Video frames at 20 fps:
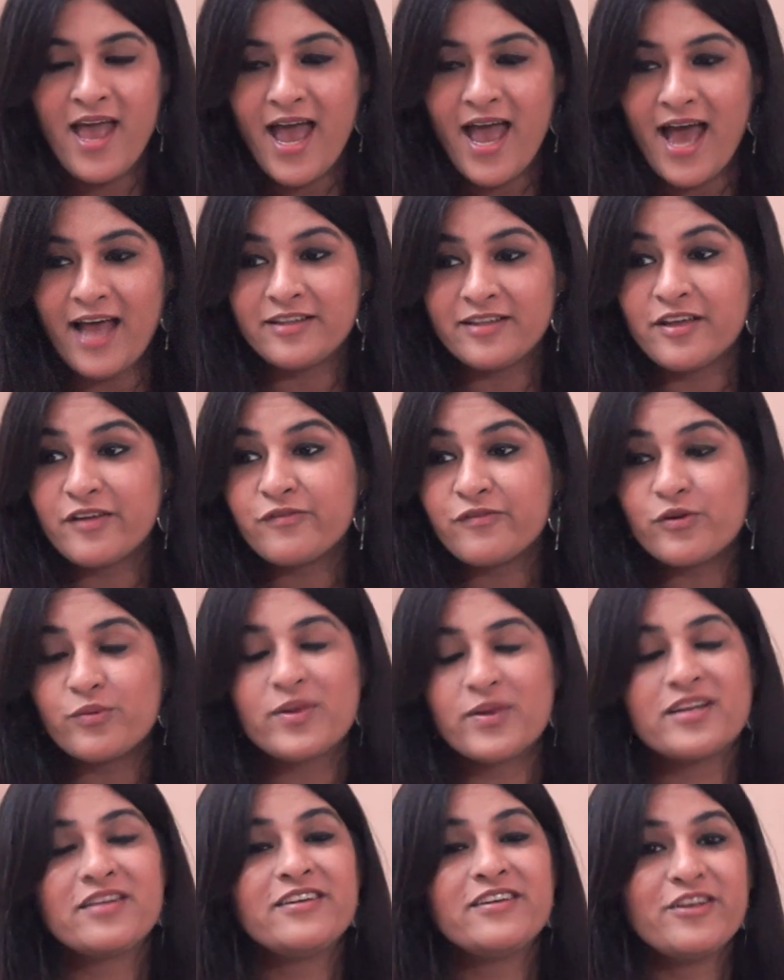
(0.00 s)
And therefore,
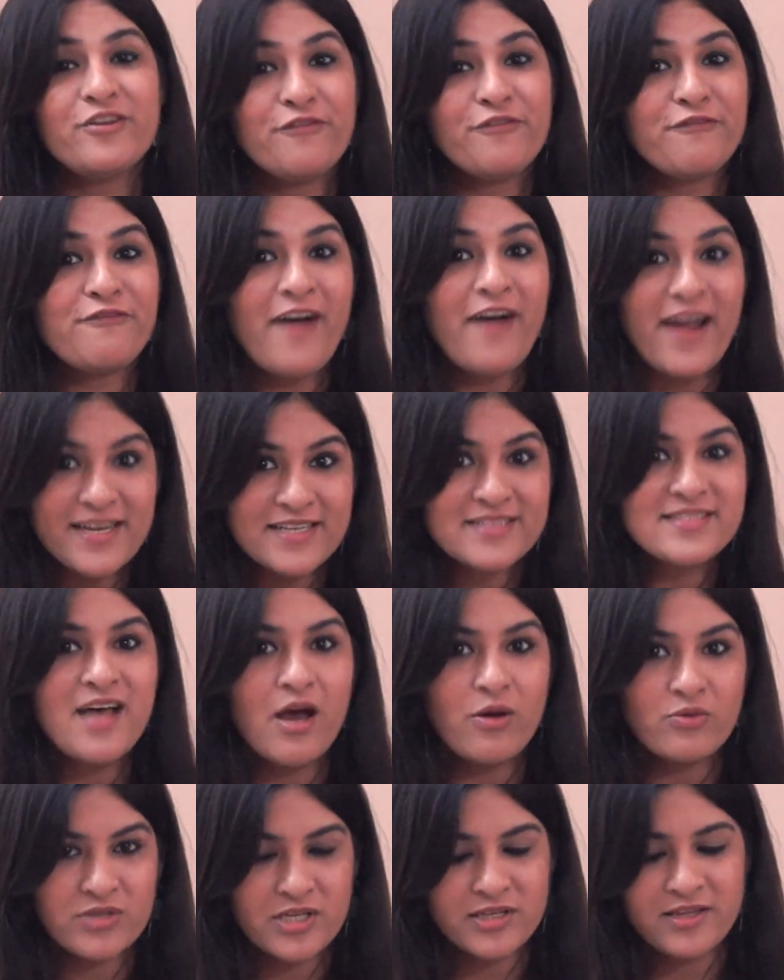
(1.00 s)
when a Leo finds
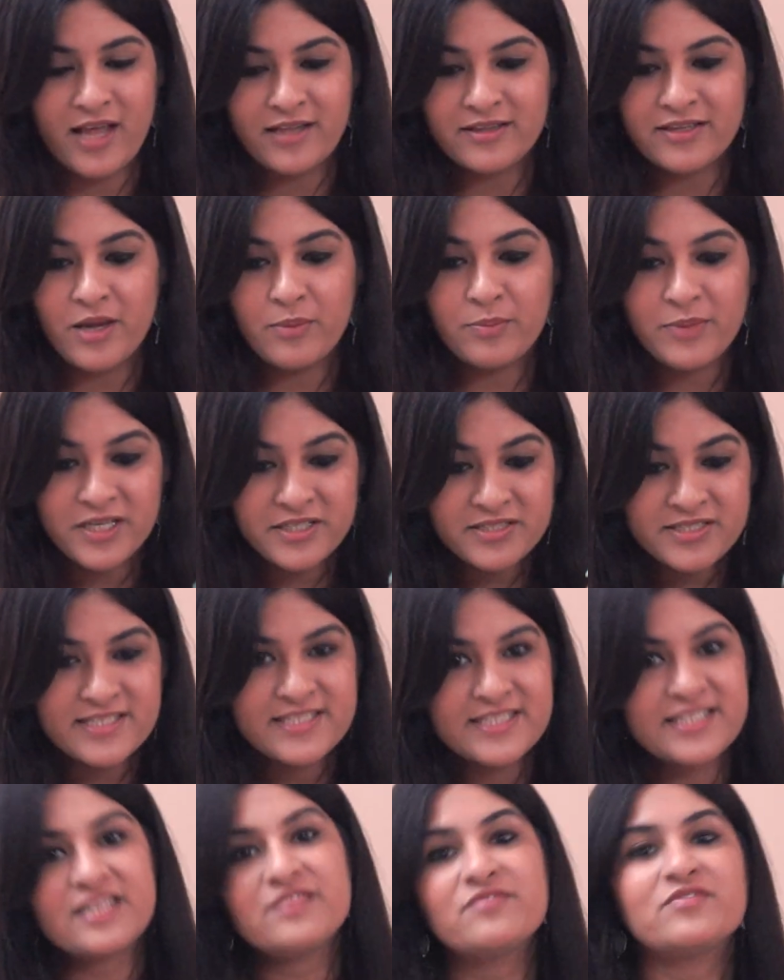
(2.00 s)
out that they are being
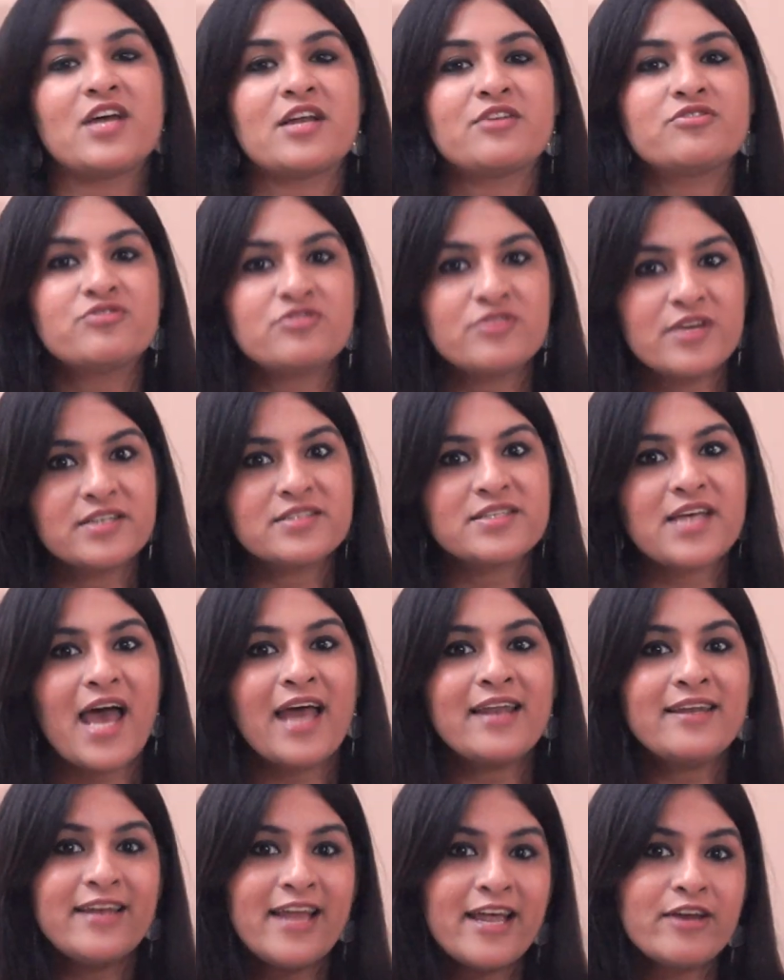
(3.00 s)
deceived and tricked
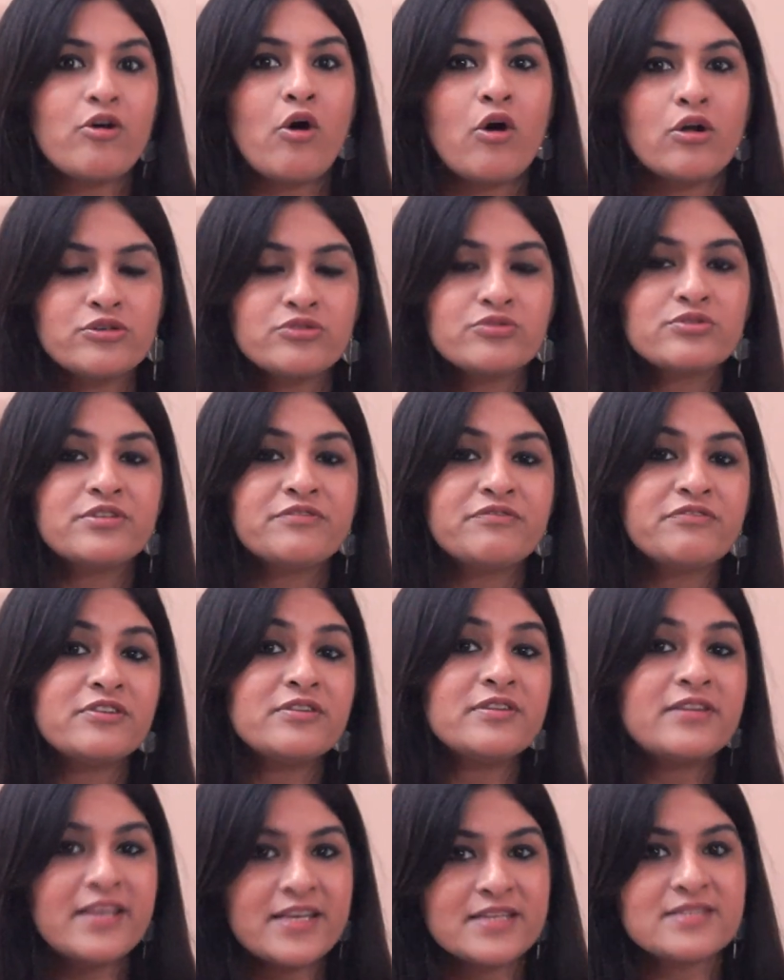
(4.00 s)
and led on to
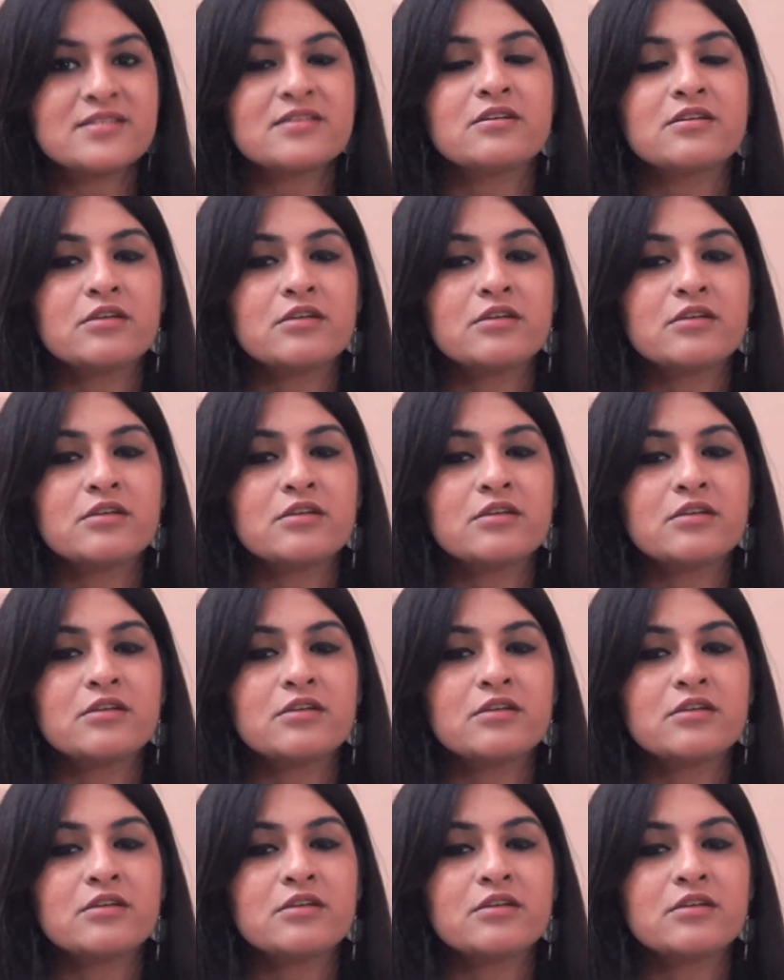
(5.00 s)
different things and